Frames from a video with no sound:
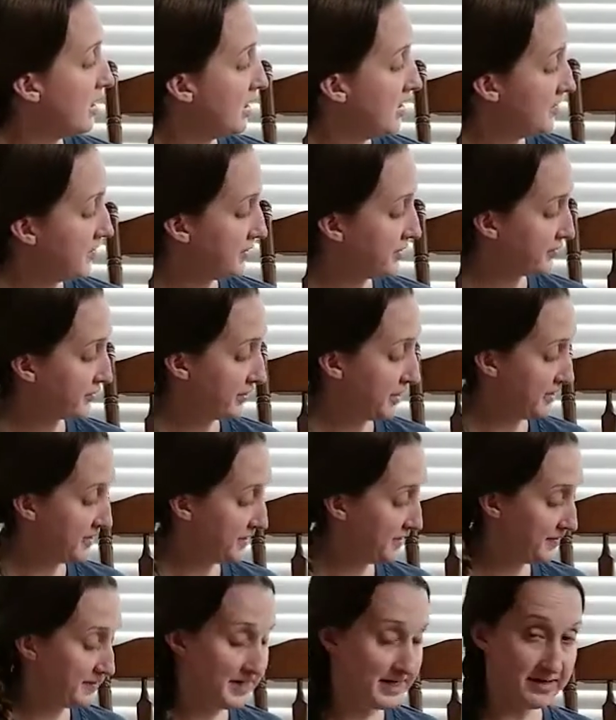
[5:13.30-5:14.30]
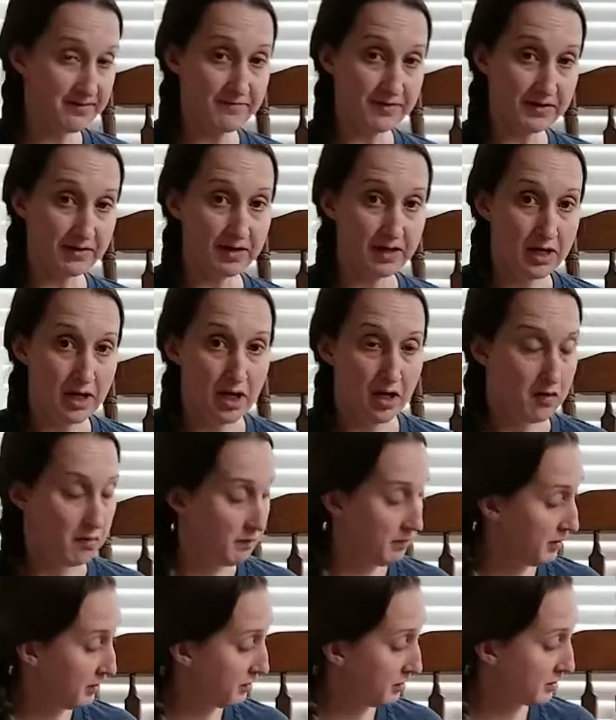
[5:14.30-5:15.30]
Let's try this thing where
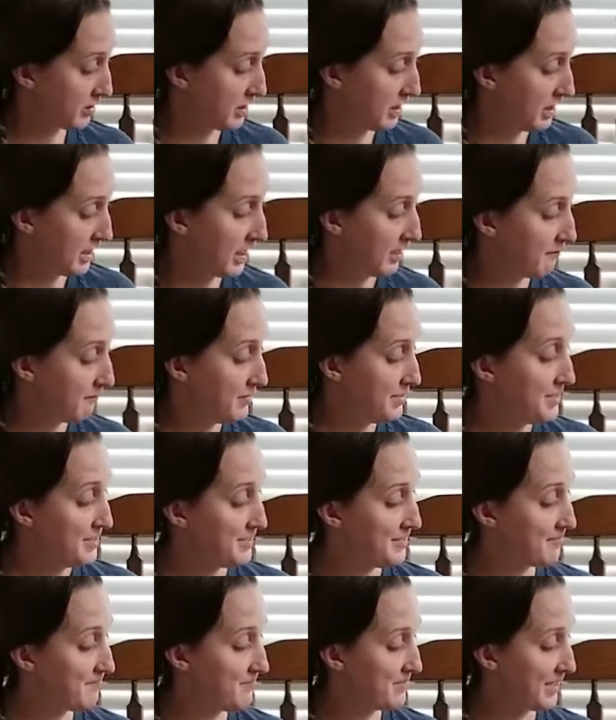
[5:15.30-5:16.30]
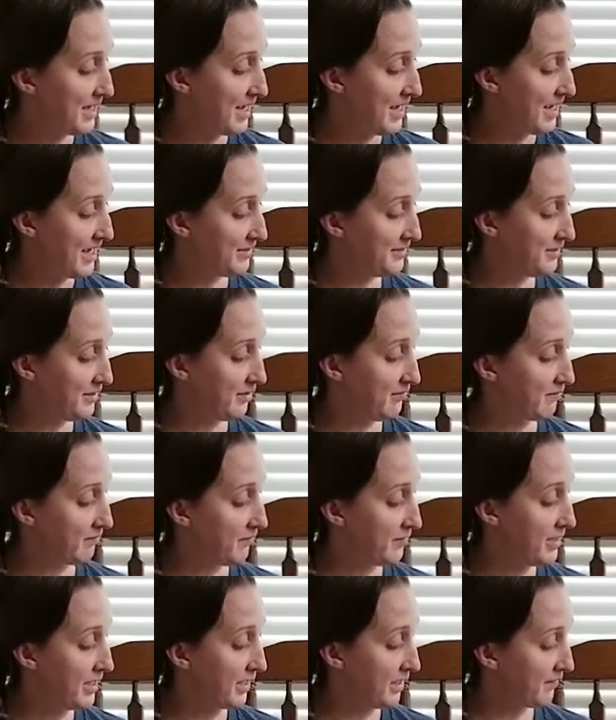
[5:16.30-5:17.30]
we look and we need them to add to equal
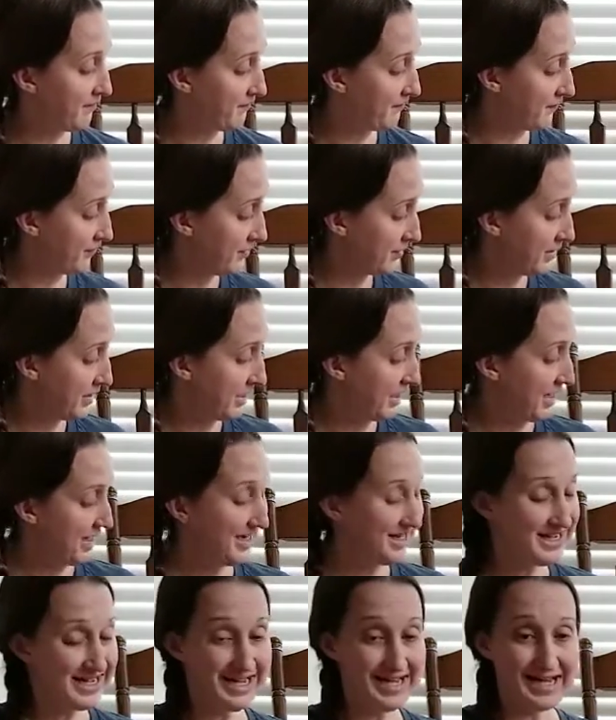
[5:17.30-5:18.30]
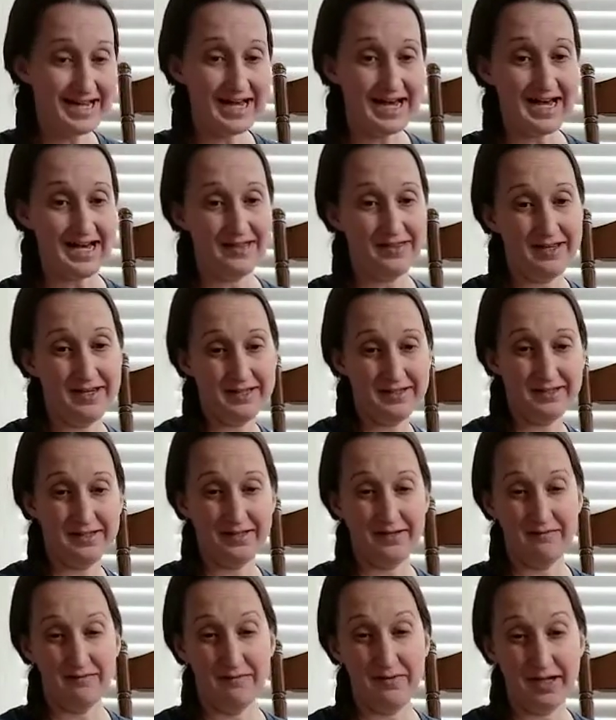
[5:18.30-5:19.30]
-4. I can't add these to
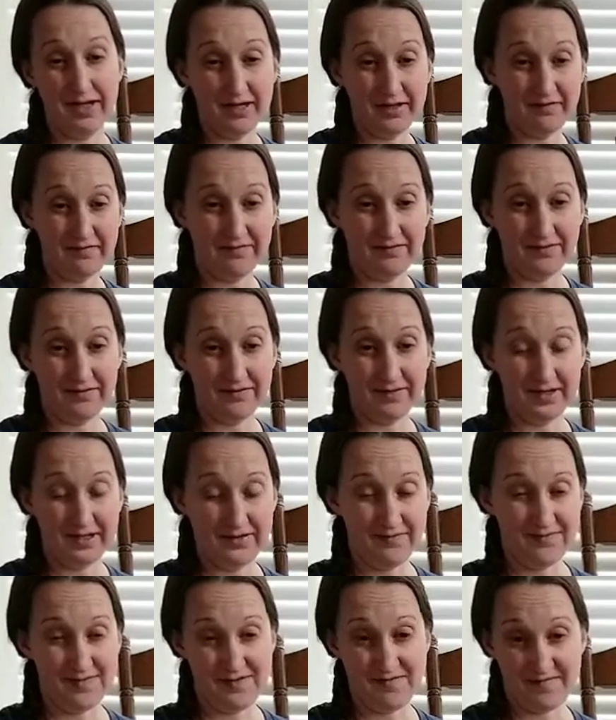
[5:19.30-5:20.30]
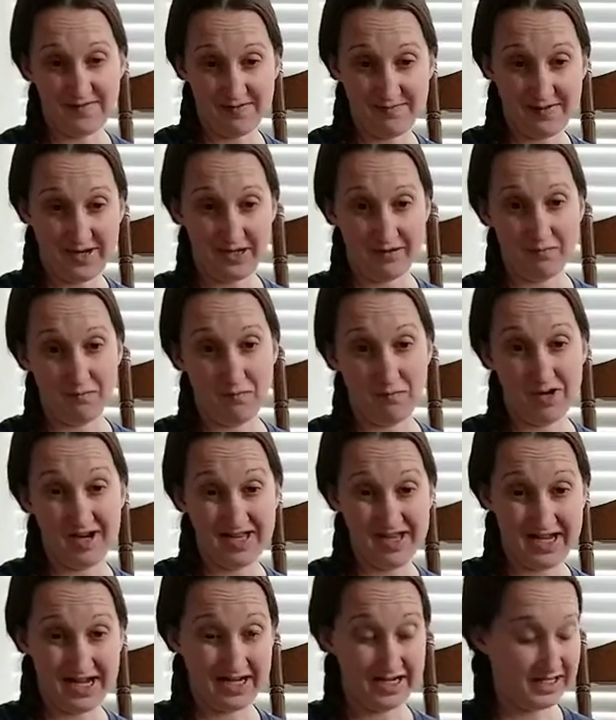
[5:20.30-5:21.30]
equal -4 even if I make one
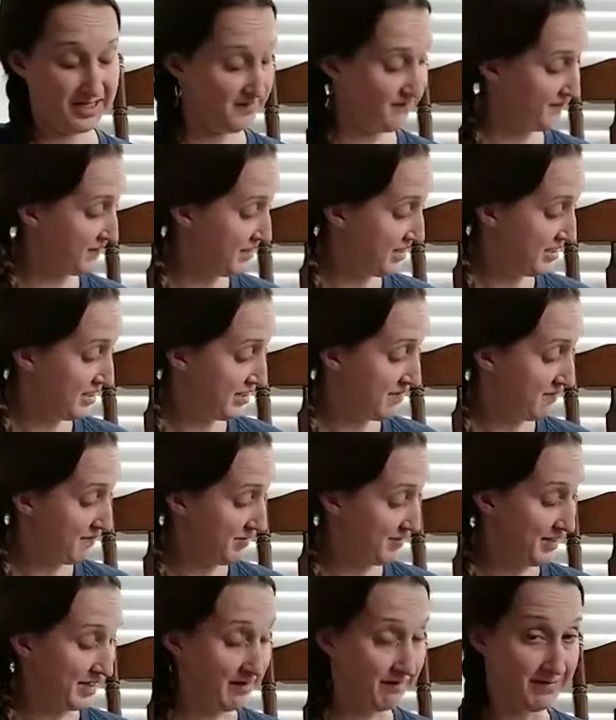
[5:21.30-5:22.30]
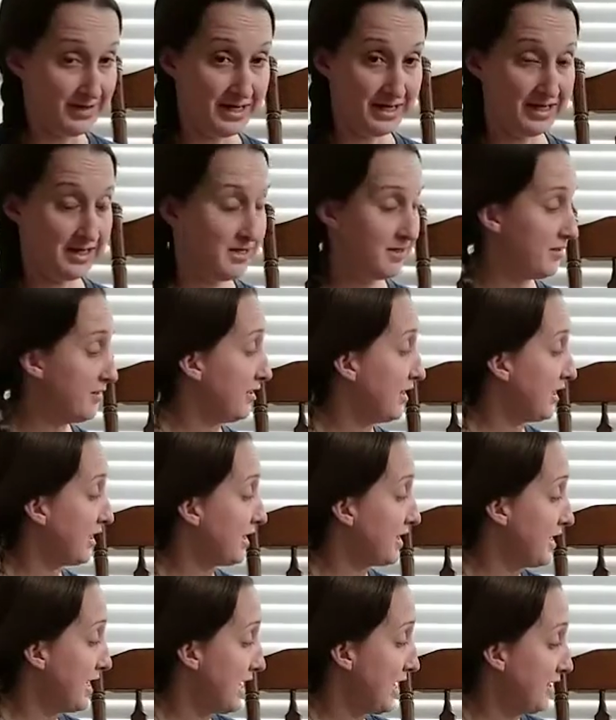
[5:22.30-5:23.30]
negative. But down here I can
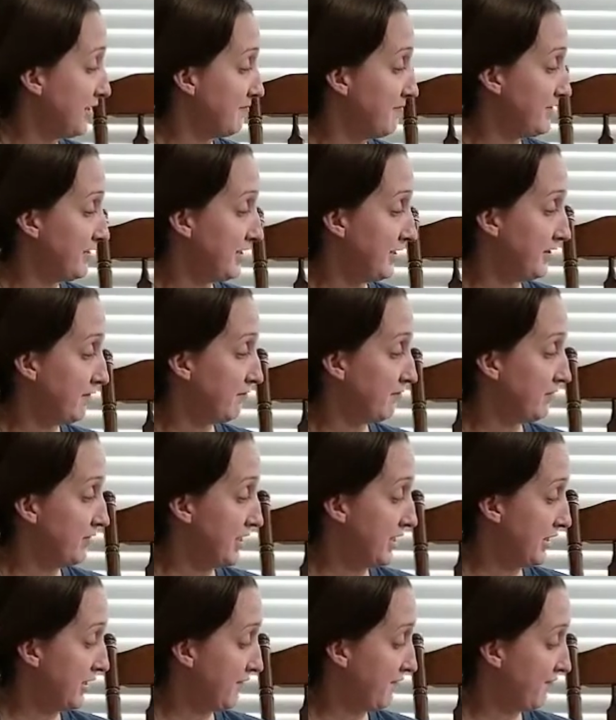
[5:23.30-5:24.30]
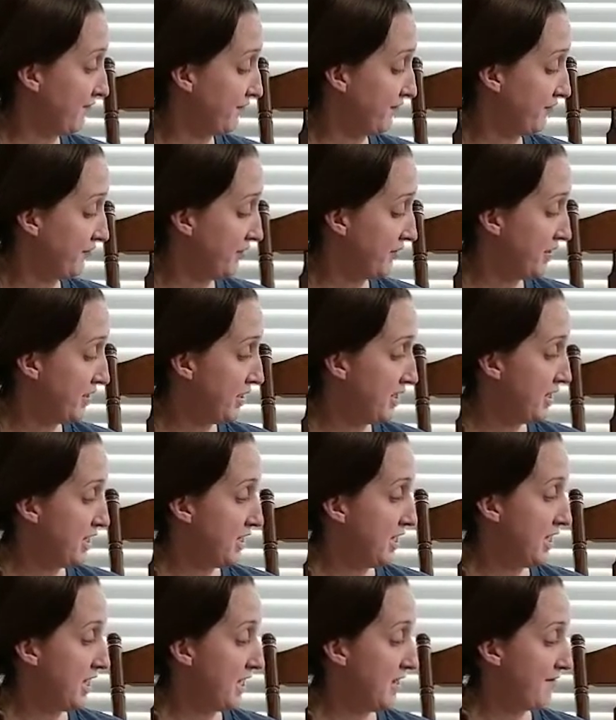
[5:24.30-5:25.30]
add them to equal -4
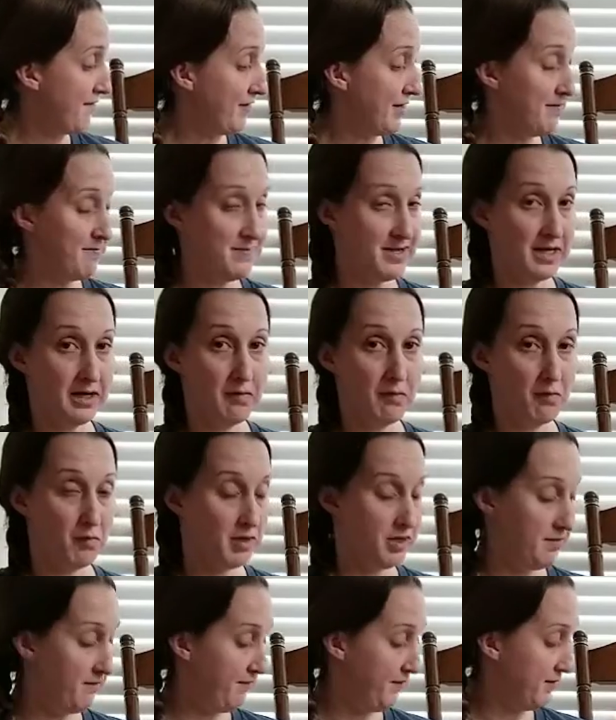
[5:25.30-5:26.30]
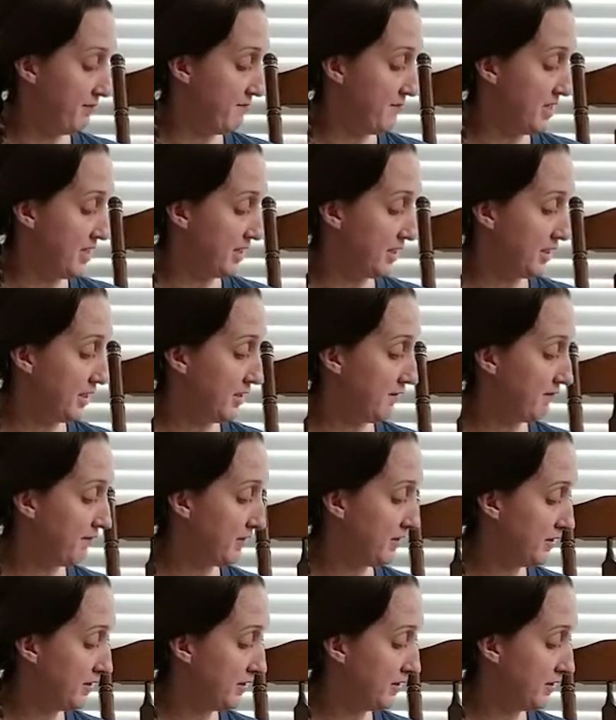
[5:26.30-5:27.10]
if I make one of them negative.